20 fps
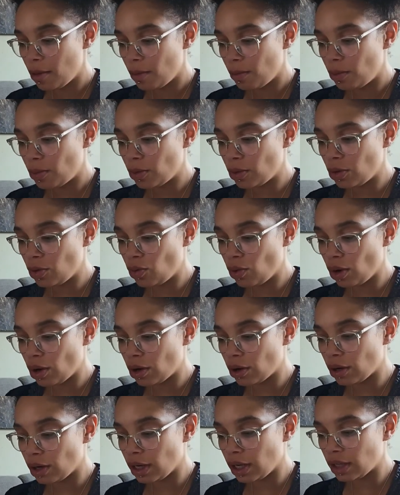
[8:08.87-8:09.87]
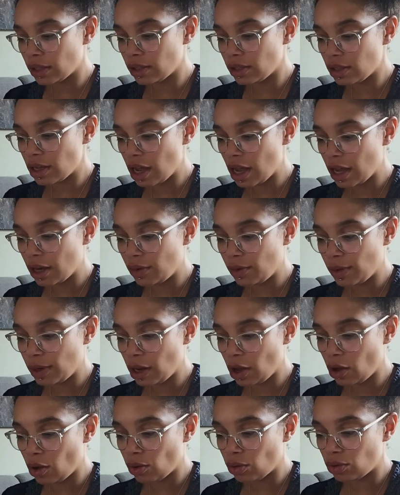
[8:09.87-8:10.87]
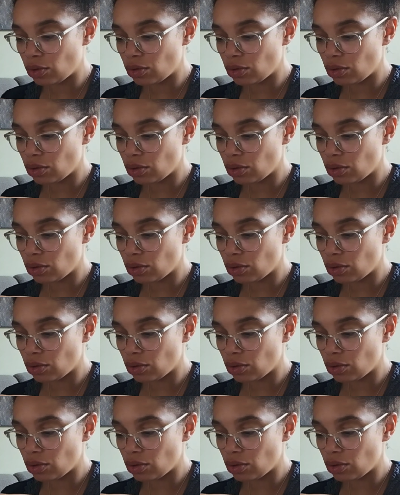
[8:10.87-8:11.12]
put the water inside without